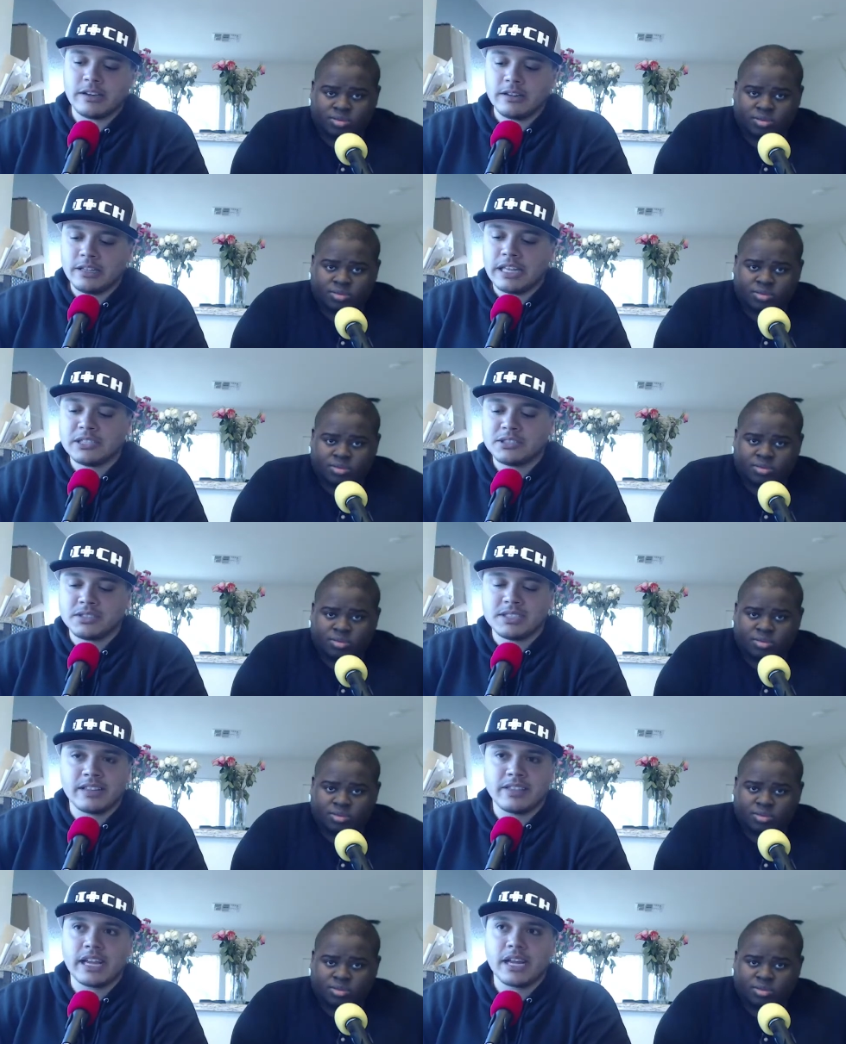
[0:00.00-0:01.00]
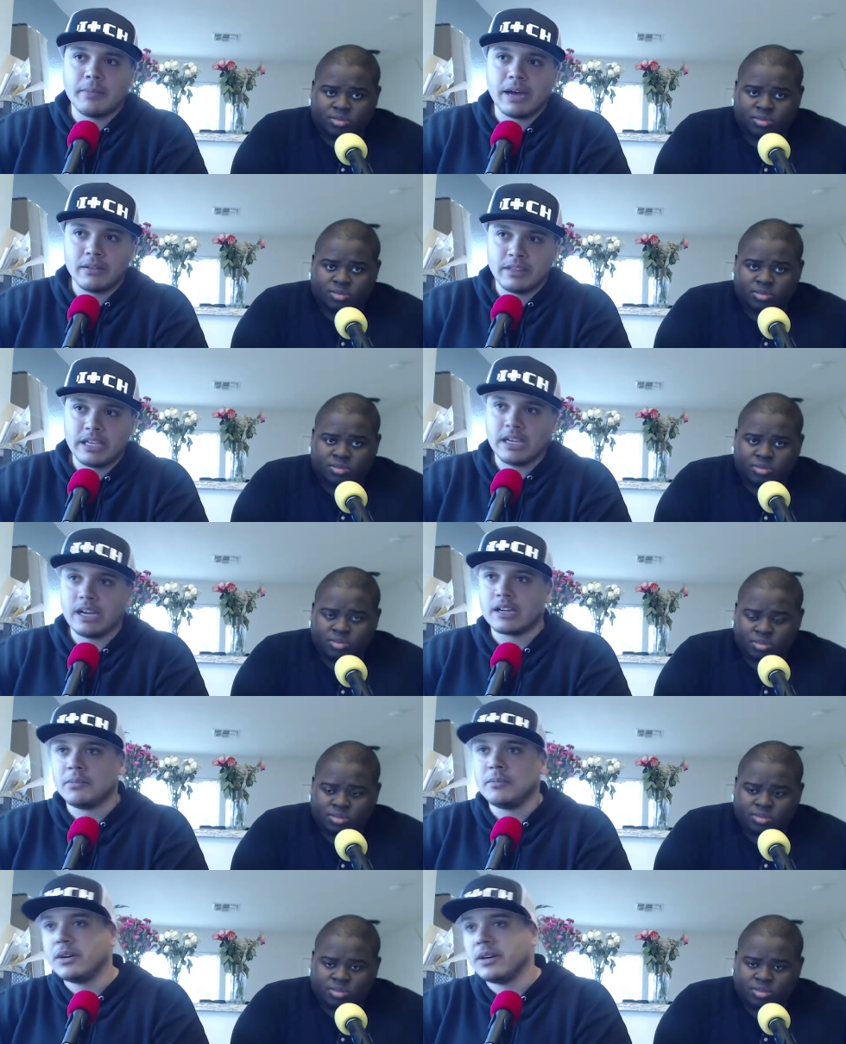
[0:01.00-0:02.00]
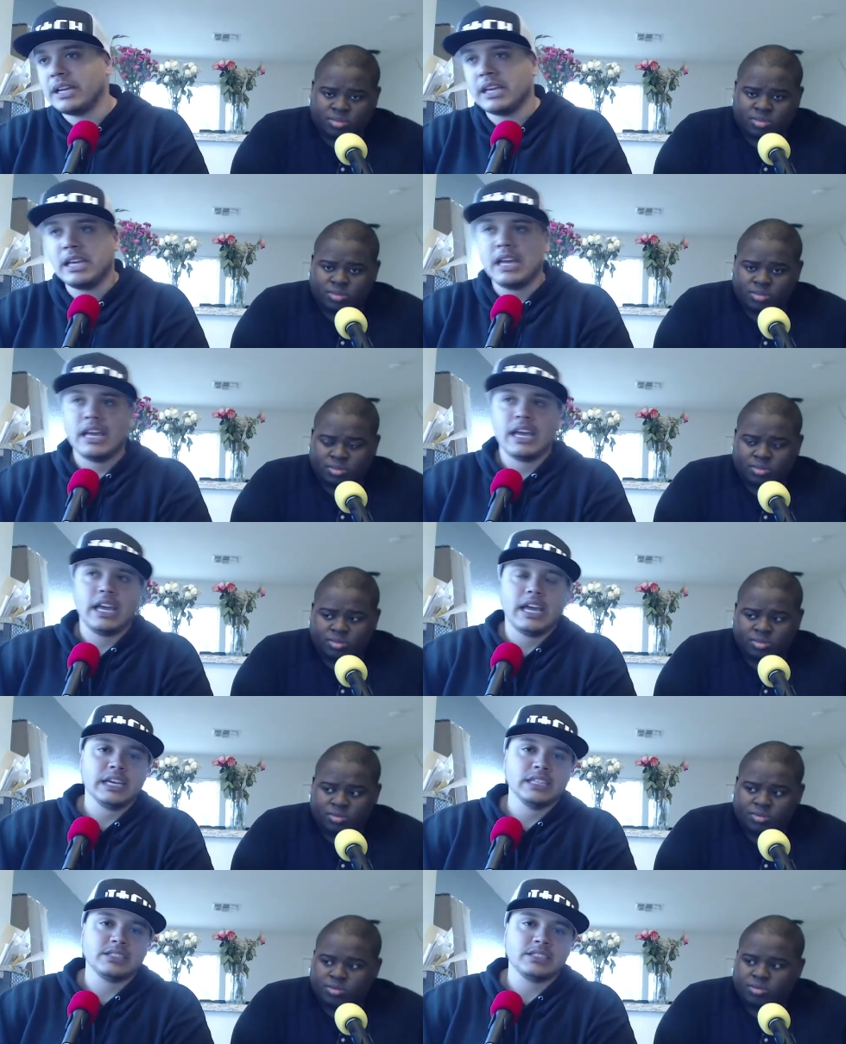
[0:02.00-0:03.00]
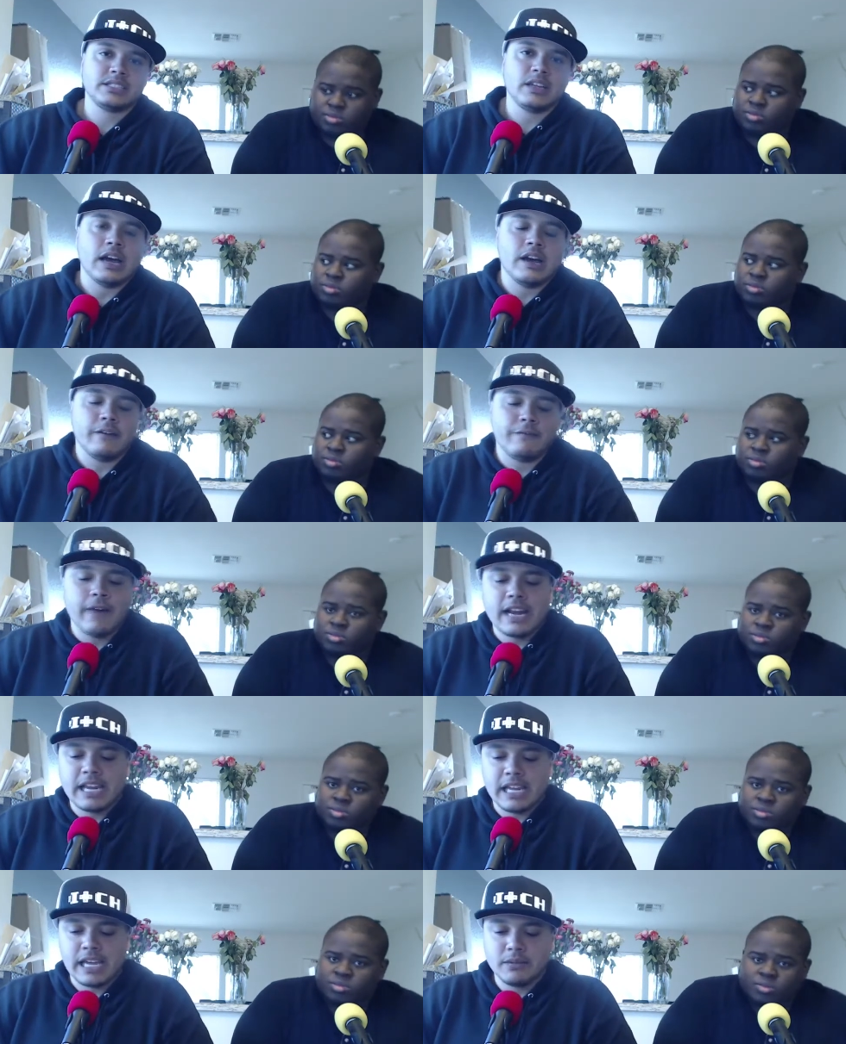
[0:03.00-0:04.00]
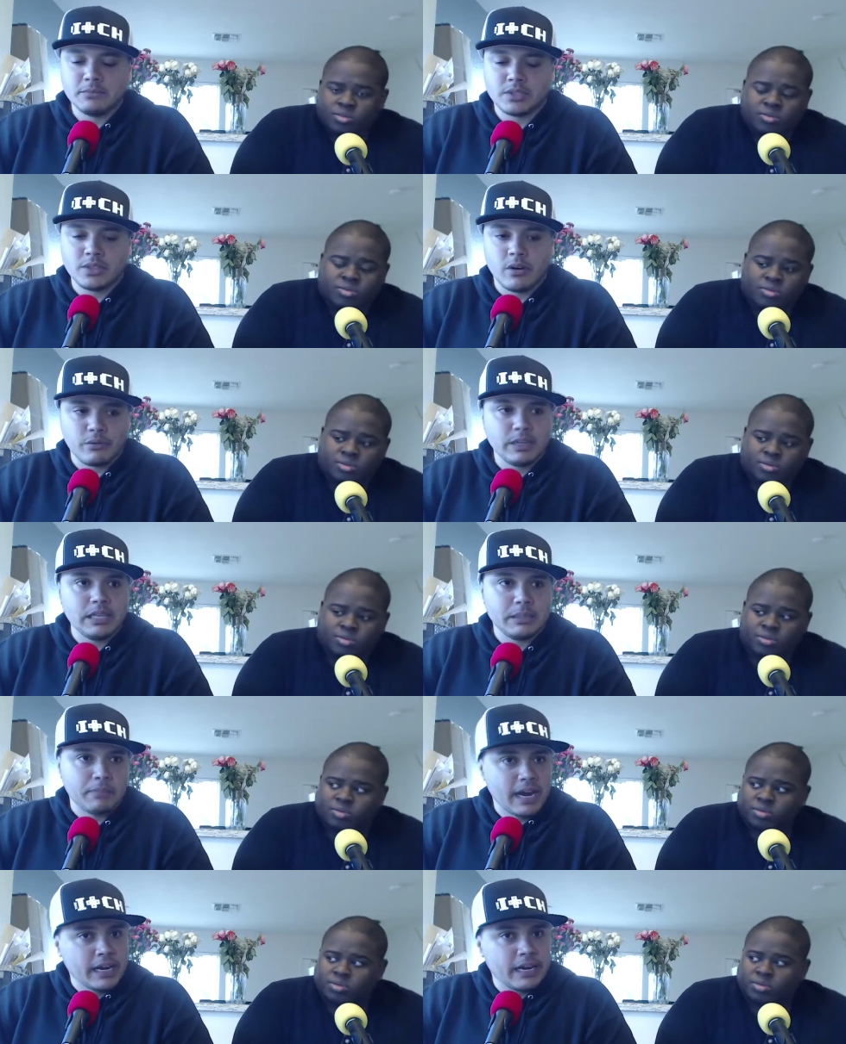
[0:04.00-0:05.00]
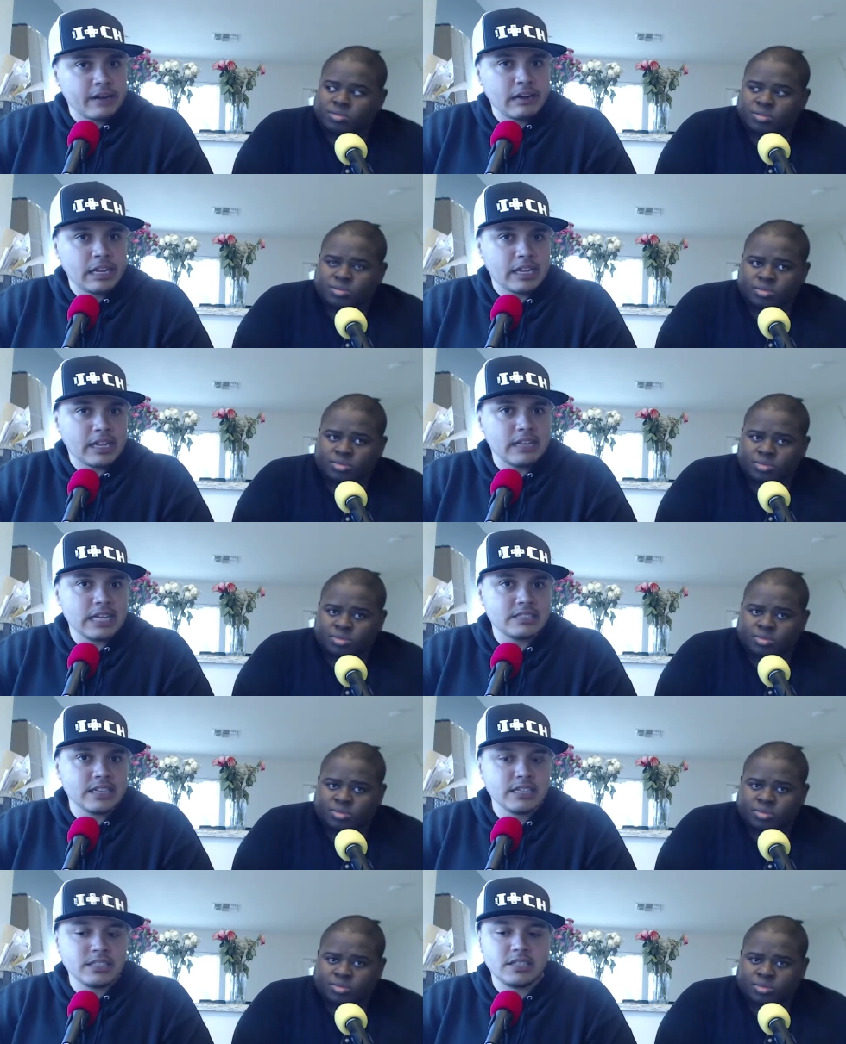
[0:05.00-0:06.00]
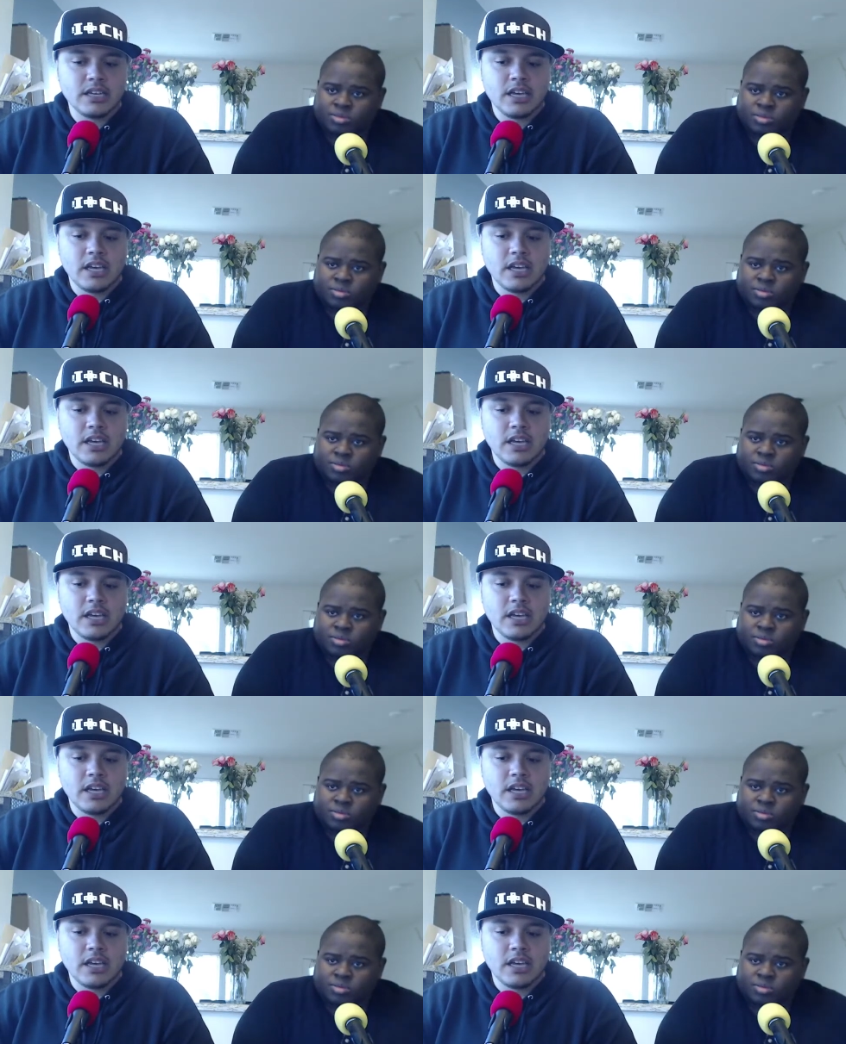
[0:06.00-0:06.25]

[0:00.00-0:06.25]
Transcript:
Speaker 1: the, the interesting thing about the uh, community is uh, fighting games are really binary in that sense.